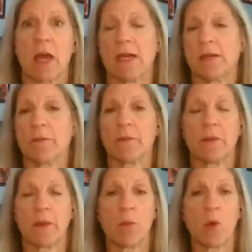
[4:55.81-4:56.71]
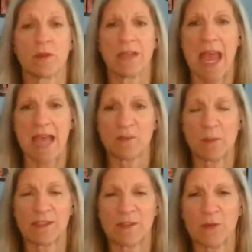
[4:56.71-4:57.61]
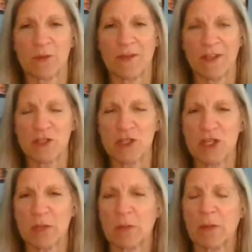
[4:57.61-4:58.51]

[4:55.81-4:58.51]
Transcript: um, important aspect of the relationship.